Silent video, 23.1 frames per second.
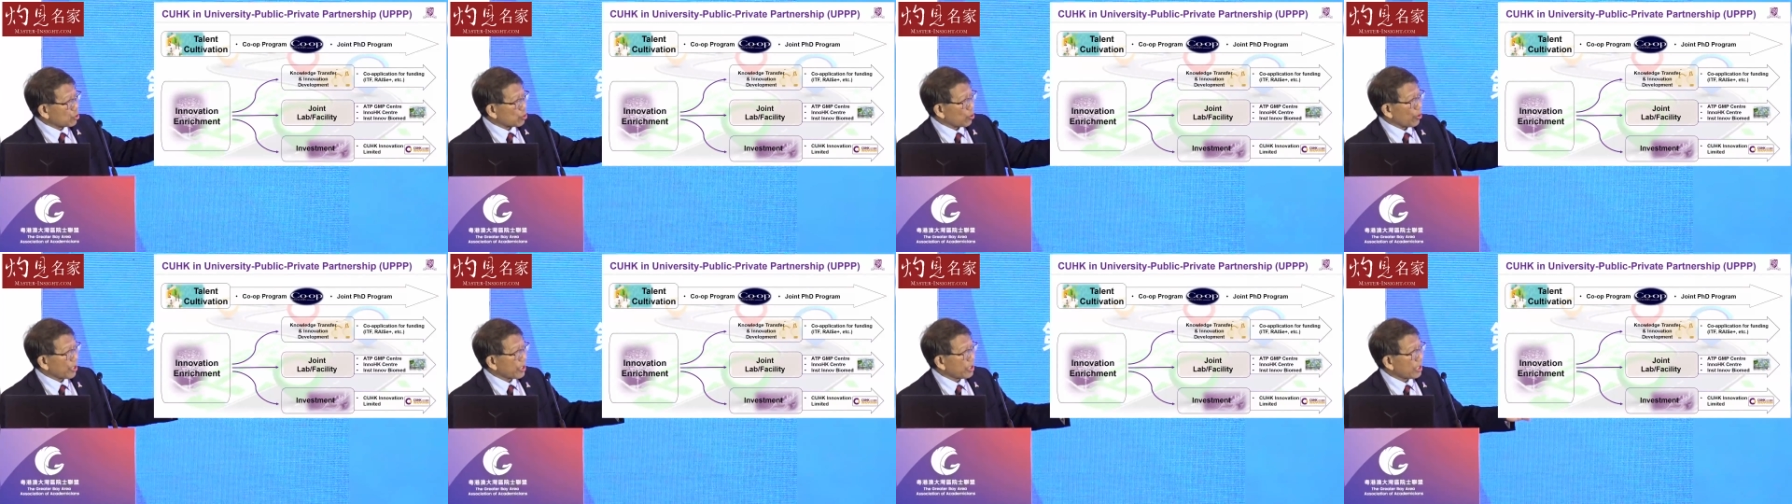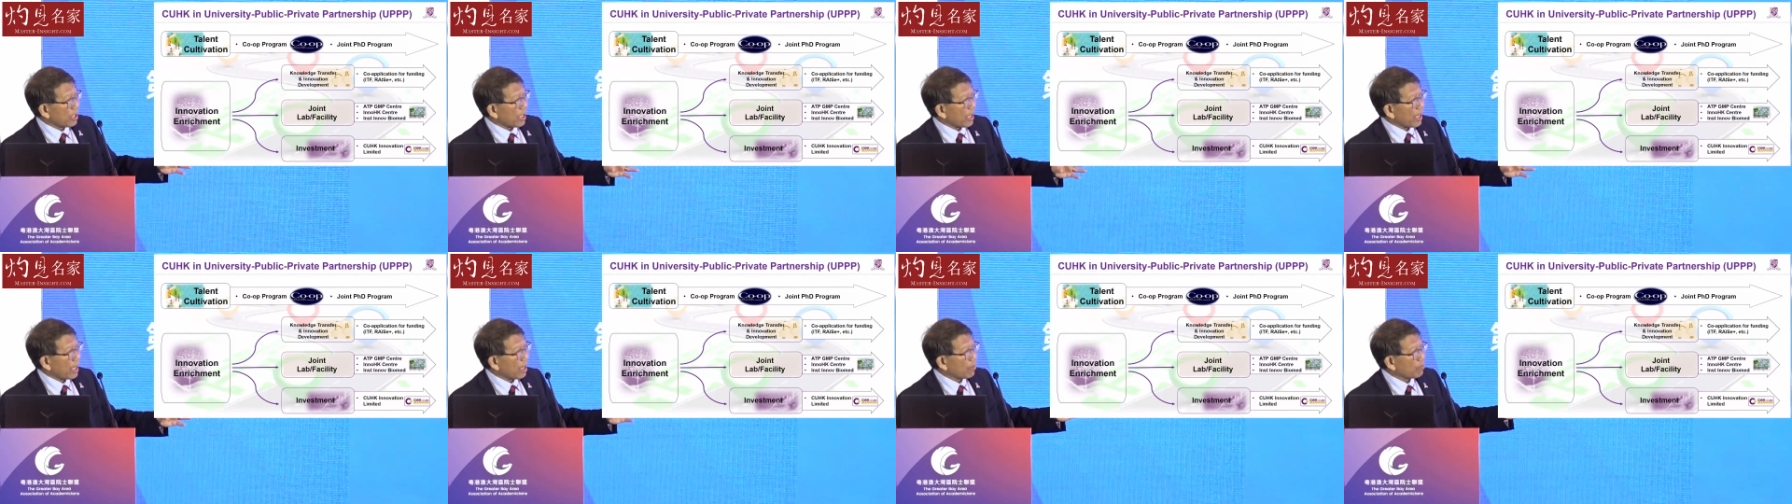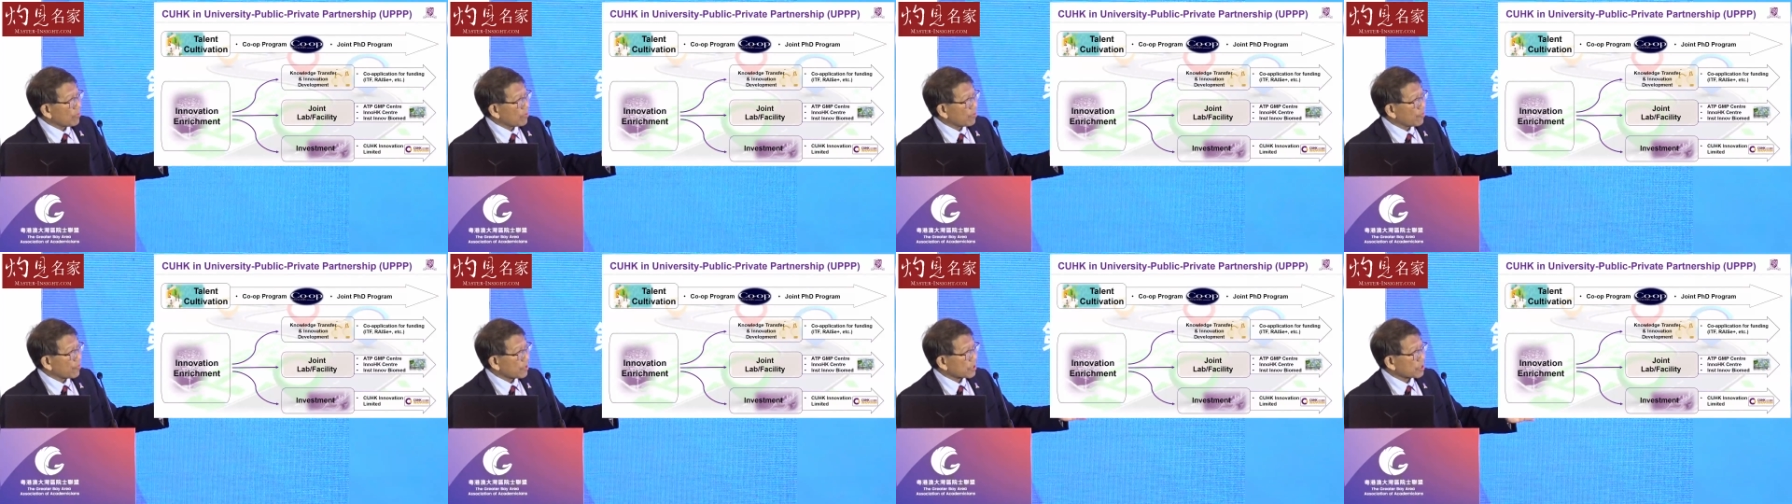Joint lab
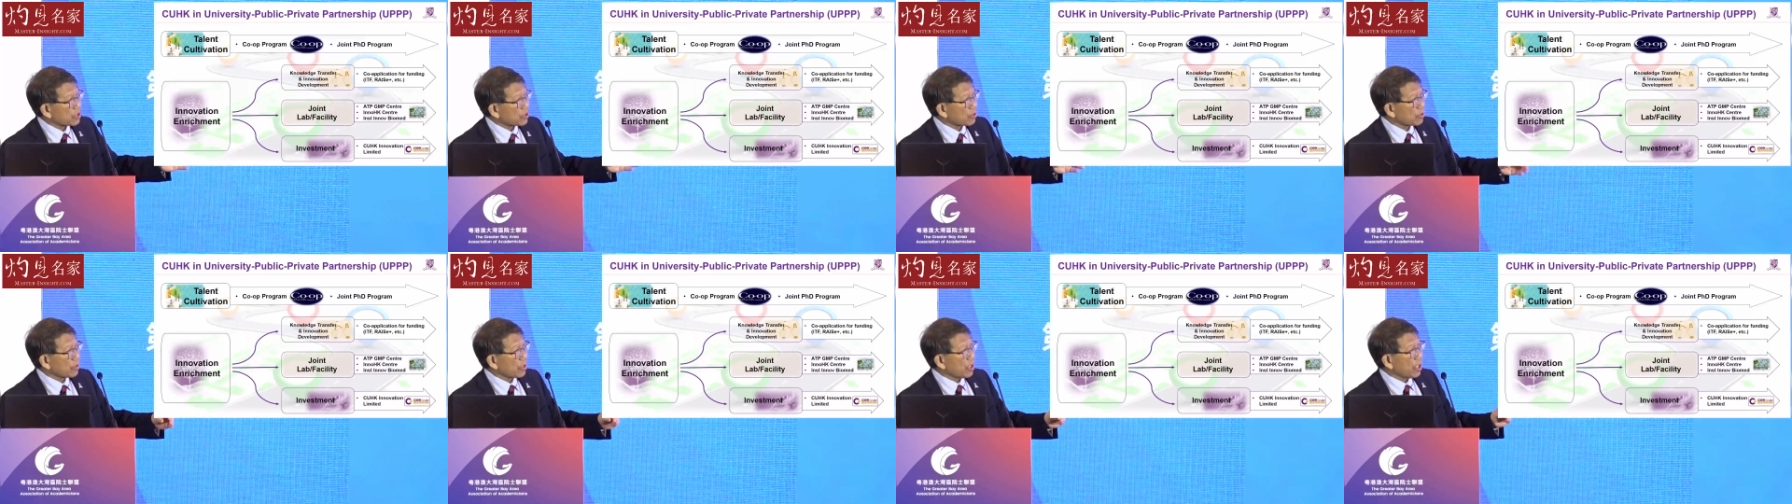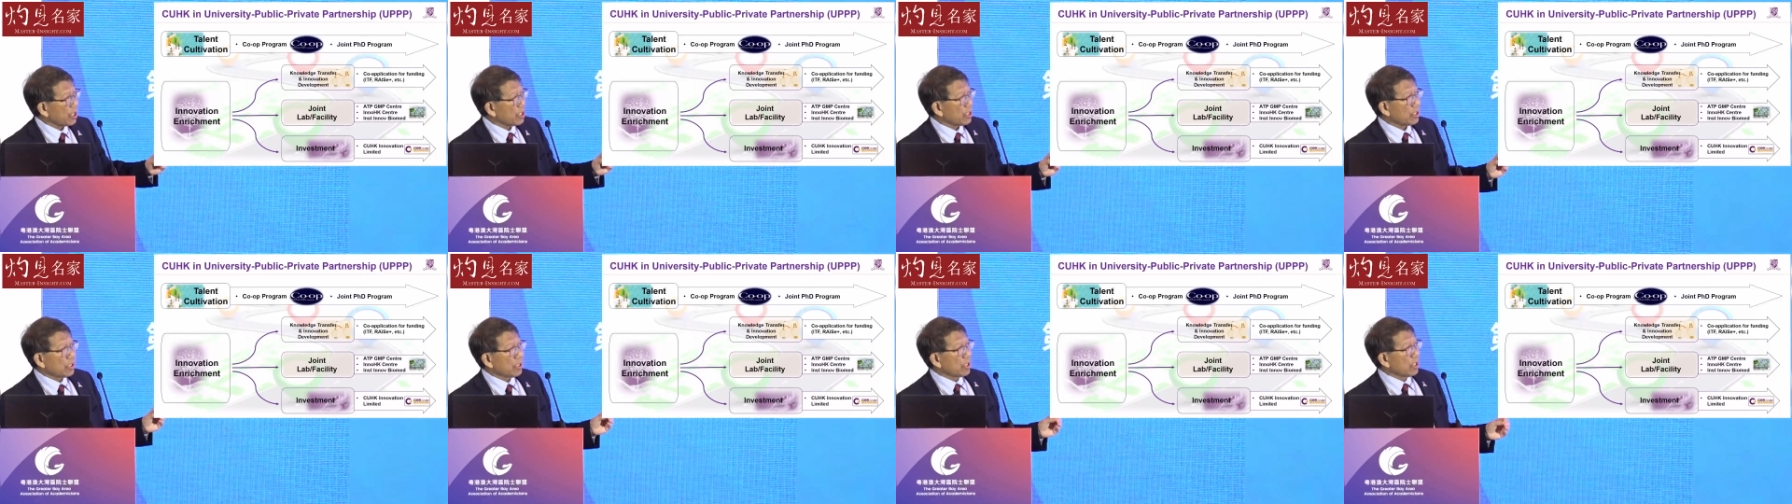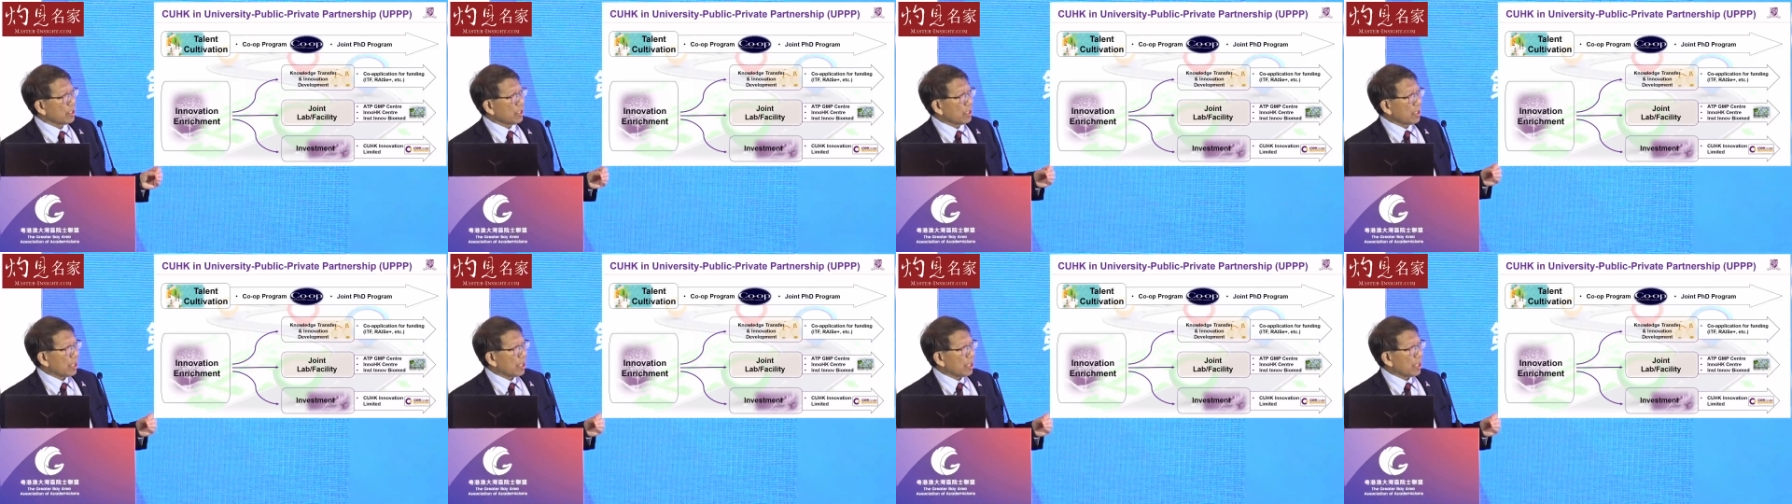facility.